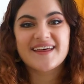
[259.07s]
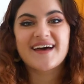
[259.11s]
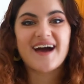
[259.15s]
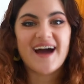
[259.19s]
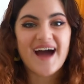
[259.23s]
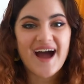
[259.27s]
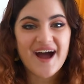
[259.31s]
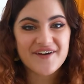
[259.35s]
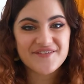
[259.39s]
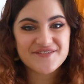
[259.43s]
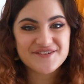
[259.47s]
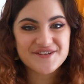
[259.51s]

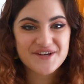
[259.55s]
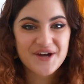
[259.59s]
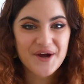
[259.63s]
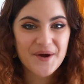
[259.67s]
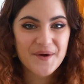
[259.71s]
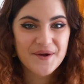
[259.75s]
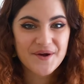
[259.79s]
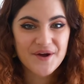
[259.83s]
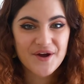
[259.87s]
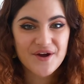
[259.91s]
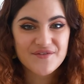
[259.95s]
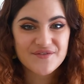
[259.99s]
After
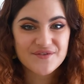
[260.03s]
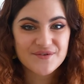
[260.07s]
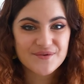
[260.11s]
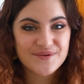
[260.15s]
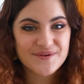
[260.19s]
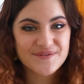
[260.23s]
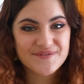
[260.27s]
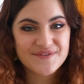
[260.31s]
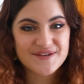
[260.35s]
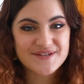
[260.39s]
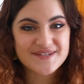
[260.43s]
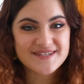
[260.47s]
going over all
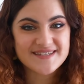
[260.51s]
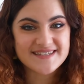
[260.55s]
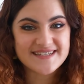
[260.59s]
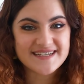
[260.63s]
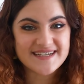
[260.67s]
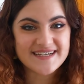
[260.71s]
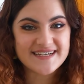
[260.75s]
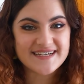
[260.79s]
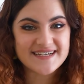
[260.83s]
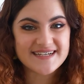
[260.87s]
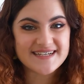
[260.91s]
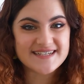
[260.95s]
of those
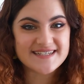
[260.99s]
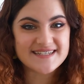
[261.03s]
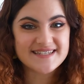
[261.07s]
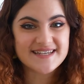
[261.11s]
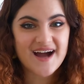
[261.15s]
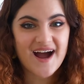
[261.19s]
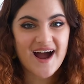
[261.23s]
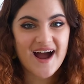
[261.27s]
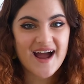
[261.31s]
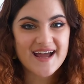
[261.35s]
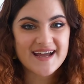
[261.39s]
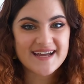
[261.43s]
stickers,
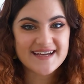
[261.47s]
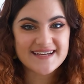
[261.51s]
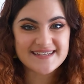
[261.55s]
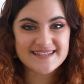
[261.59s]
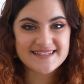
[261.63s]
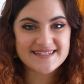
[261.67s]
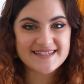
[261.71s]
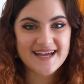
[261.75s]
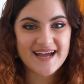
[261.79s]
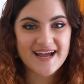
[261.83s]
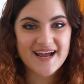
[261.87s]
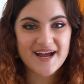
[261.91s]
I can
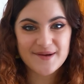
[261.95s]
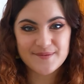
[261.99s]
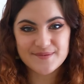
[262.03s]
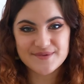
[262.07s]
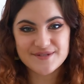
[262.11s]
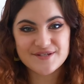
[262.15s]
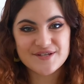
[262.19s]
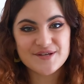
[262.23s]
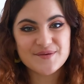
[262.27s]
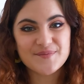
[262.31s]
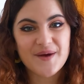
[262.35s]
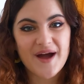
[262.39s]
say I'm
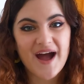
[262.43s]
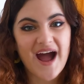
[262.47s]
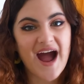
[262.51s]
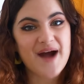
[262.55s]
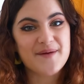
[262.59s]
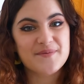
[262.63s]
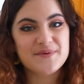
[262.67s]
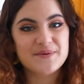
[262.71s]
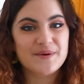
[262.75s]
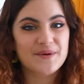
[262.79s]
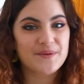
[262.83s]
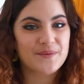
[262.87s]
super
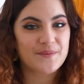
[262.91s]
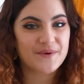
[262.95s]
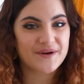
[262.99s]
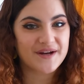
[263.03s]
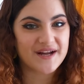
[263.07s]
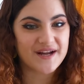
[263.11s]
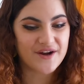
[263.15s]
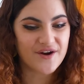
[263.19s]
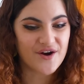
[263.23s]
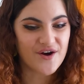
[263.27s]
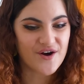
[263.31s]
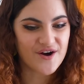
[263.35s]
happy with what I
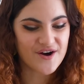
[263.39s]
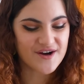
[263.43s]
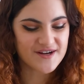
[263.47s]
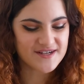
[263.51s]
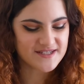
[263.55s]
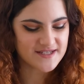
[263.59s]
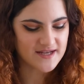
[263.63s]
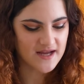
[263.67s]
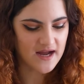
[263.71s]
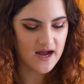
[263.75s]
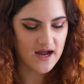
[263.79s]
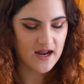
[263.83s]

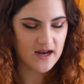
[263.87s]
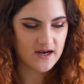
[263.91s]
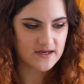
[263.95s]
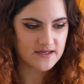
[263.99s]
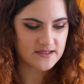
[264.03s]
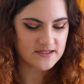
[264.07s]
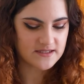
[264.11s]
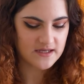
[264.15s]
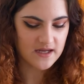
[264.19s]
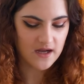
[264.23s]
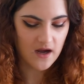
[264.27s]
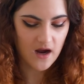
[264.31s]
got,
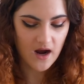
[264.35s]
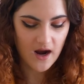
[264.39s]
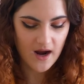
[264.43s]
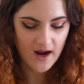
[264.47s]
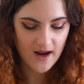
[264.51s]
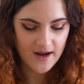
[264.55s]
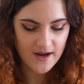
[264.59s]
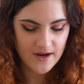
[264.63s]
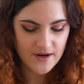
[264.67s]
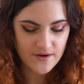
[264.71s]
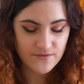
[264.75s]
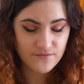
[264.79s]
and
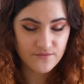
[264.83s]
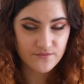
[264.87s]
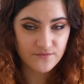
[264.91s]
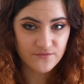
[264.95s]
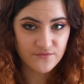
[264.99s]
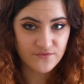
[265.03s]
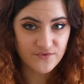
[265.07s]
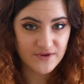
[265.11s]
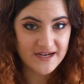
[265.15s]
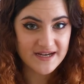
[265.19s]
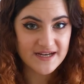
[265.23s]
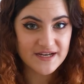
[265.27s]
I
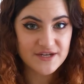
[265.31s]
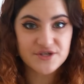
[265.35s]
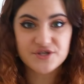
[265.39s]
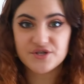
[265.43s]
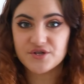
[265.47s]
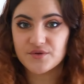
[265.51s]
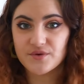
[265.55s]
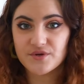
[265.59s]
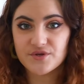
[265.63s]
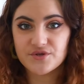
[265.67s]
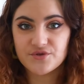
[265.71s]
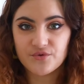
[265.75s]
really
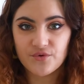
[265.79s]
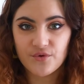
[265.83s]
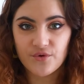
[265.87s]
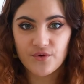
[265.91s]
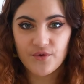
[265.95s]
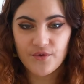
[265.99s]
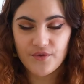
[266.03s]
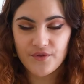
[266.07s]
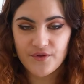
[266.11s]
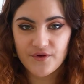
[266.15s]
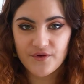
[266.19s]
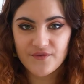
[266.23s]
do
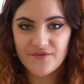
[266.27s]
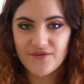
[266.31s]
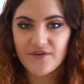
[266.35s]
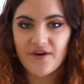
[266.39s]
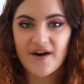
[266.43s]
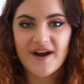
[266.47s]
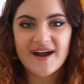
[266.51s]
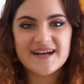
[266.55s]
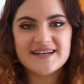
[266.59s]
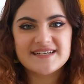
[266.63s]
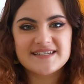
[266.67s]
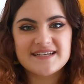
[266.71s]
adore the
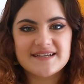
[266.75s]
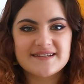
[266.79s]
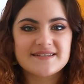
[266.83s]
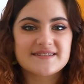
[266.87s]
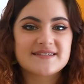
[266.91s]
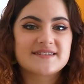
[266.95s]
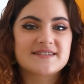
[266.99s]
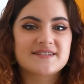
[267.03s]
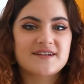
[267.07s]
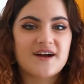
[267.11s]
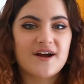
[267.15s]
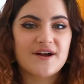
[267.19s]
variety and
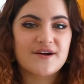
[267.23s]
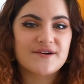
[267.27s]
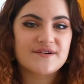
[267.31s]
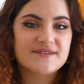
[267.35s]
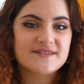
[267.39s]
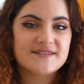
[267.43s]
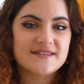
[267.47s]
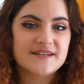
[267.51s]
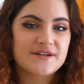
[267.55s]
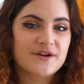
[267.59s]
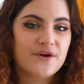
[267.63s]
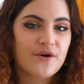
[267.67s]
styles
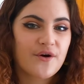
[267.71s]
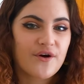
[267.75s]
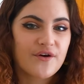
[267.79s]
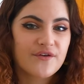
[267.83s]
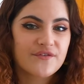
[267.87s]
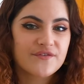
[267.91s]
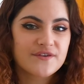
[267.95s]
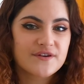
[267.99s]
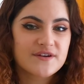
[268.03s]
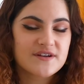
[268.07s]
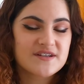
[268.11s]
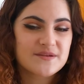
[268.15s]
that are
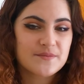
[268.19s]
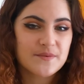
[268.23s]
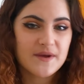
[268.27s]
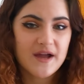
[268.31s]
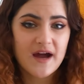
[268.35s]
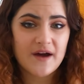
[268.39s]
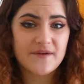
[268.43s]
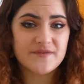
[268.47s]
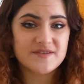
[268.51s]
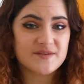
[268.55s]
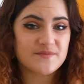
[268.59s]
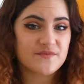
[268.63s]
offered. We
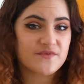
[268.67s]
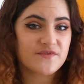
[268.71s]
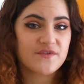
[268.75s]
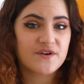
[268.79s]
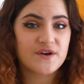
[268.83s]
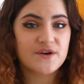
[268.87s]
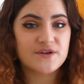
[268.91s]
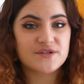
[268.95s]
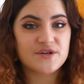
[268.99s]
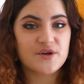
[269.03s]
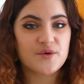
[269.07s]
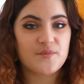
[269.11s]
have some
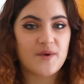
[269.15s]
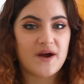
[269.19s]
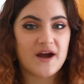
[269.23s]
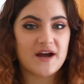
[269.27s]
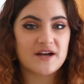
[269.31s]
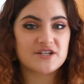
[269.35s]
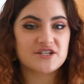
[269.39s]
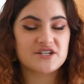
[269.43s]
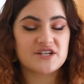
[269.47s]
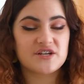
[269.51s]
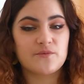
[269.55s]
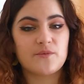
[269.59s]
photo
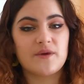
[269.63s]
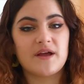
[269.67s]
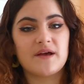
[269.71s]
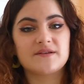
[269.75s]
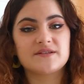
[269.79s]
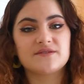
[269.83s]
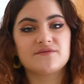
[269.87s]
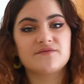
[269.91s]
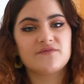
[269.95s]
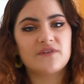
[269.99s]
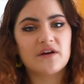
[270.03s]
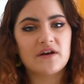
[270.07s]
bashing, we have
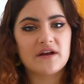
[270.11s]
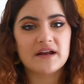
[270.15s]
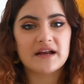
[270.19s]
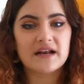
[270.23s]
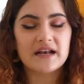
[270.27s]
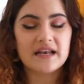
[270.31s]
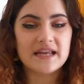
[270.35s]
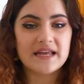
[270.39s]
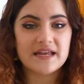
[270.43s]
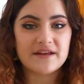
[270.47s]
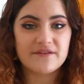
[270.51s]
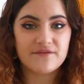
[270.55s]
some very
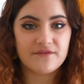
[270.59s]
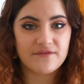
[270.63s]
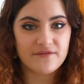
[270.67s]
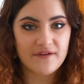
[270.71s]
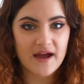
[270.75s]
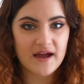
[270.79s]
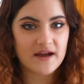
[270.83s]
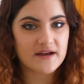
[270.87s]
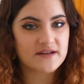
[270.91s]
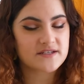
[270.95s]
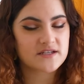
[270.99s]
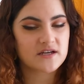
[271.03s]
clean
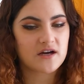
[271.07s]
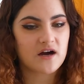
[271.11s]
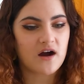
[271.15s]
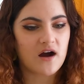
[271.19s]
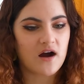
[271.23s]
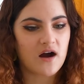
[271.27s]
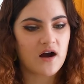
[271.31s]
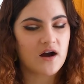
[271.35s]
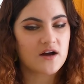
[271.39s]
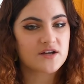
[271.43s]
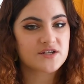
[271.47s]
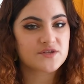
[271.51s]
vector
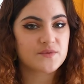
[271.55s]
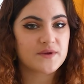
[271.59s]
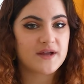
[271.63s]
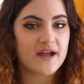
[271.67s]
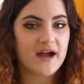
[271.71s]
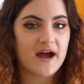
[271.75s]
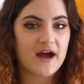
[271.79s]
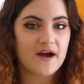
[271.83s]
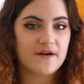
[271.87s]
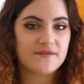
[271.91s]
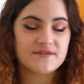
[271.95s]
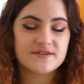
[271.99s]
art, we
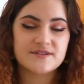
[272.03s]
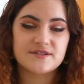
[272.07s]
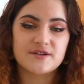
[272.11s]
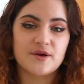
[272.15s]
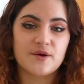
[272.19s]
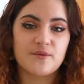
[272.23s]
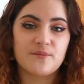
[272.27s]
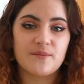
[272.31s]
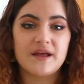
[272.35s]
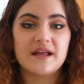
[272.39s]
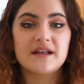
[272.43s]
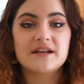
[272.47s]
have
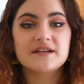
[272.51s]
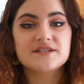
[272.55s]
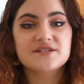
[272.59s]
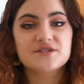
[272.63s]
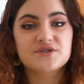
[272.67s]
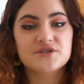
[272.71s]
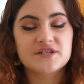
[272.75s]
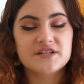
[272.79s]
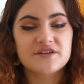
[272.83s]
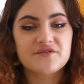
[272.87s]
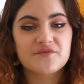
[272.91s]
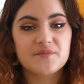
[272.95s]
some
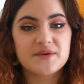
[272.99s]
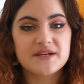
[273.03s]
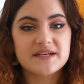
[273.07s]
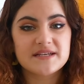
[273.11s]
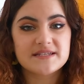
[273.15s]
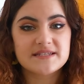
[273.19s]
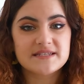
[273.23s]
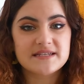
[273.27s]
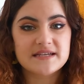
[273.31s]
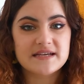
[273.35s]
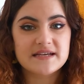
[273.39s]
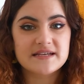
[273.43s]
illustrative
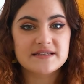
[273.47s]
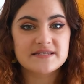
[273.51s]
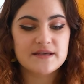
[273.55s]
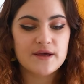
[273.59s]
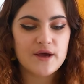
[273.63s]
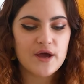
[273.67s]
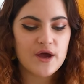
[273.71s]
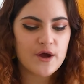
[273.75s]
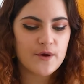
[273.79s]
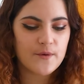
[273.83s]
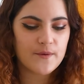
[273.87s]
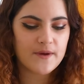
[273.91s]
pieces,
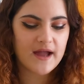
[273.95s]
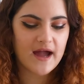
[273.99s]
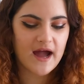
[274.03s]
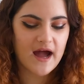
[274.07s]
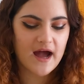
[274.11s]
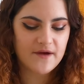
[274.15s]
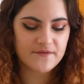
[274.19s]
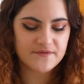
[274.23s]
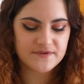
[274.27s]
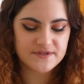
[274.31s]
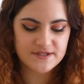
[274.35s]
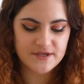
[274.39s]
we
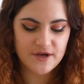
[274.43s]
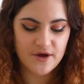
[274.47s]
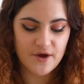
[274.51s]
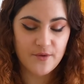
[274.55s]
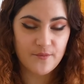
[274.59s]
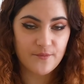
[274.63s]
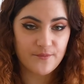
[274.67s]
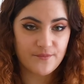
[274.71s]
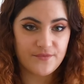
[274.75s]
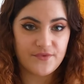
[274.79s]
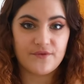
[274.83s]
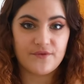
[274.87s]
have some
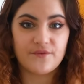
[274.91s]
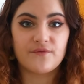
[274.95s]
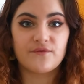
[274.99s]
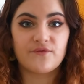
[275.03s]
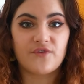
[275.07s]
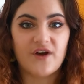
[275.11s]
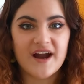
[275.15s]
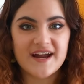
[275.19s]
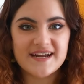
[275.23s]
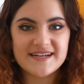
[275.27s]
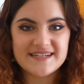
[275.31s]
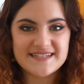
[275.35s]

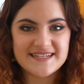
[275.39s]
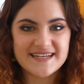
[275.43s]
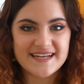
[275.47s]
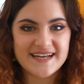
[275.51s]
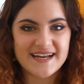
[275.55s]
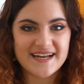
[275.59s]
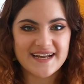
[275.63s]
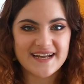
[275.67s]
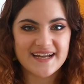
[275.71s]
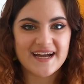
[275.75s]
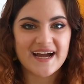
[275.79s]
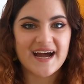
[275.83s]

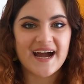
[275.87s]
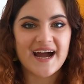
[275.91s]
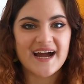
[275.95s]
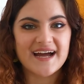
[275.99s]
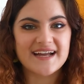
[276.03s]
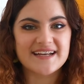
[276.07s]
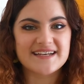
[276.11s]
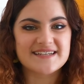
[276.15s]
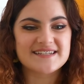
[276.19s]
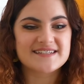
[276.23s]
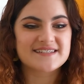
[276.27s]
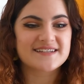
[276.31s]
writing,
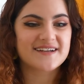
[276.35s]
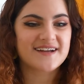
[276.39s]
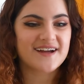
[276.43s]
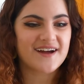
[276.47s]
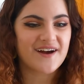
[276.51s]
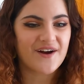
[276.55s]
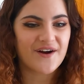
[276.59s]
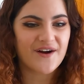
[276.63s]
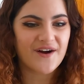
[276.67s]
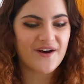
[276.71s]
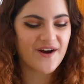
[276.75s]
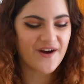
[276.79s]
and
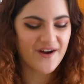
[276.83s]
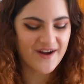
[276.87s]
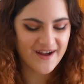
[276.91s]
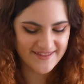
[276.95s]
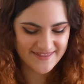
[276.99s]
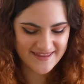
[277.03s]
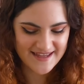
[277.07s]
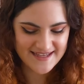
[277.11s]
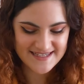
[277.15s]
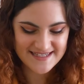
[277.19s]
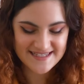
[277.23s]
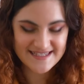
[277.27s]

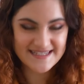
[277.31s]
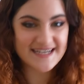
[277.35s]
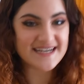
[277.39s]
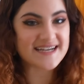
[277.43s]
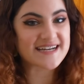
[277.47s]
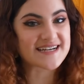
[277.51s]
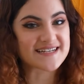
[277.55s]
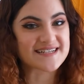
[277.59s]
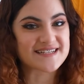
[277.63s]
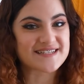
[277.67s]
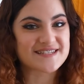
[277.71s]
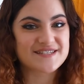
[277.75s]
they're
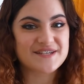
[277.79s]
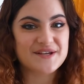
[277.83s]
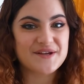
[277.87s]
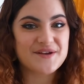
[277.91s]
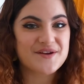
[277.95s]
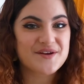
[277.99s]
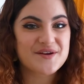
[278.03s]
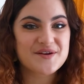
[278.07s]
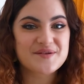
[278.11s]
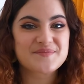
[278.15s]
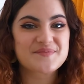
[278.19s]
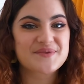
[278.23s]
stickers, so you
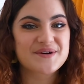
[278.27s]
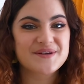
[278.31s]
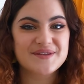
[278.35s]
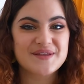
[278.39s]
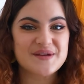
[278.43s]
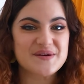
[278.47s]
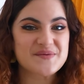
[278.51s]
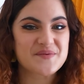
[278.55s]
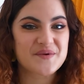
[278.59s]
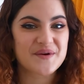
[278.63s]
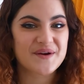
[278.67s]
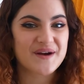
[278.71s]
can put
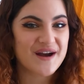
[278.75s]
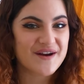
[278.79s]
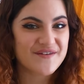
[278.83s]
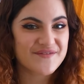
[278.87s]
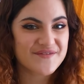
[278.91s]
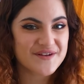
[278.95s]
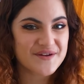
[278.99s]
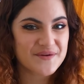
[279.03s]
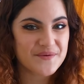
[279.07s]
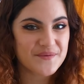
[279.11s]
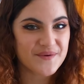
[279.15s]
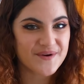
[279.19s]
them wherever
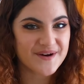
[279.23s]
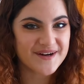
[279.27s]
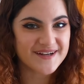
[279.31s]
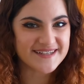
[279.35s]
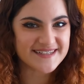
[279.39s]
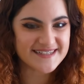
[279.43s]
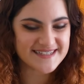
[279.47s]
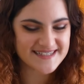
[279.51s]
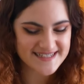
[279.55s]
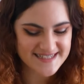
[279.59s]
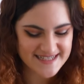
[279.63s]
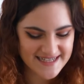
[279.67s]
you
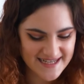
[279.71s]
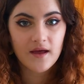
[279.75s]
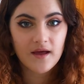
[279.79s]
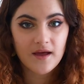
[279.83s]
want.